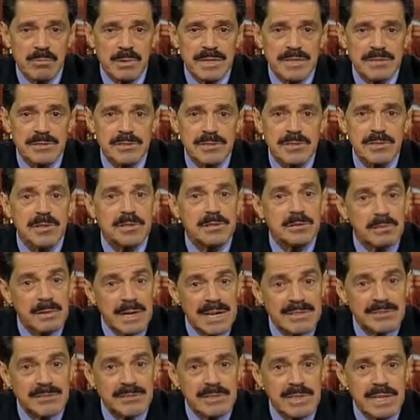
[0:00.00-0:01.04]
So I wanted to
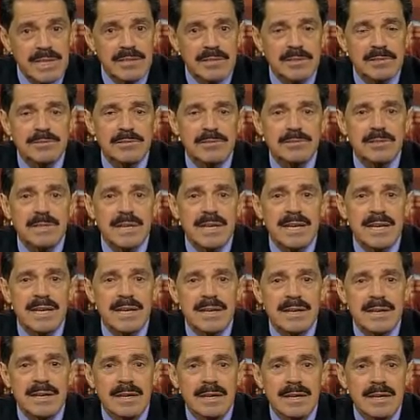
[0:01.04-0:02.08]
congratulate you
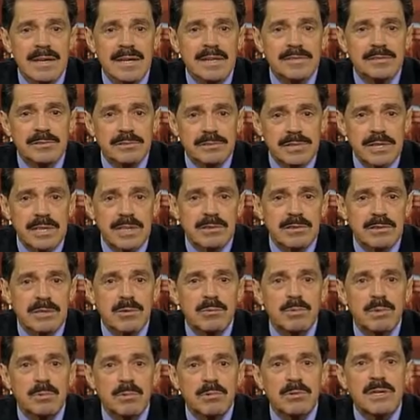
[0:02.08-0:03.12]
today and to tell
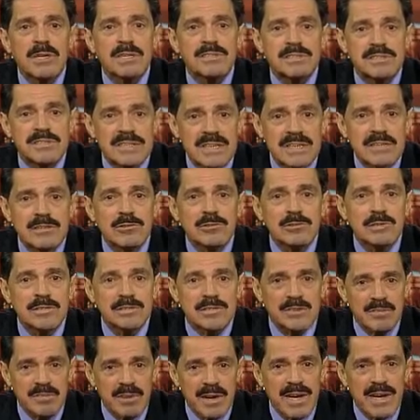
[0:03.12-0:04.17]
you that we will
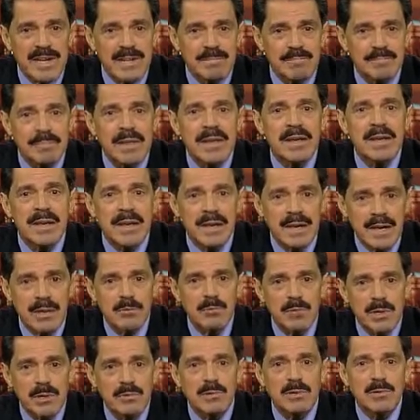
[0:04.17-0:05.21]
continue this fight
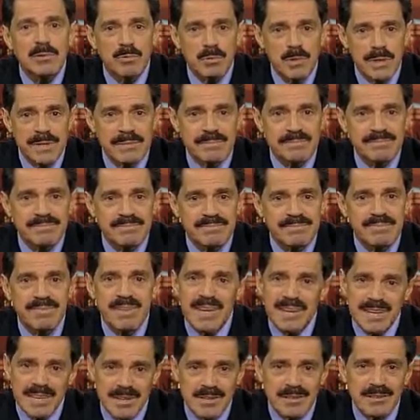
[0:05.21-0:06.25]
and we will win.
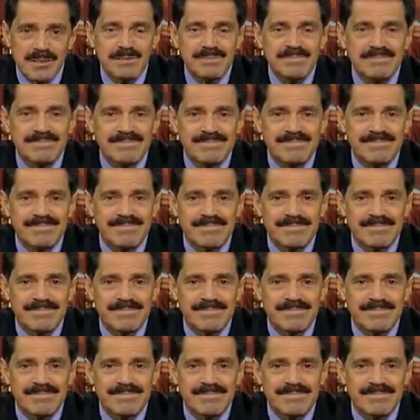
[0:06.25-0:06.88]
Thank you.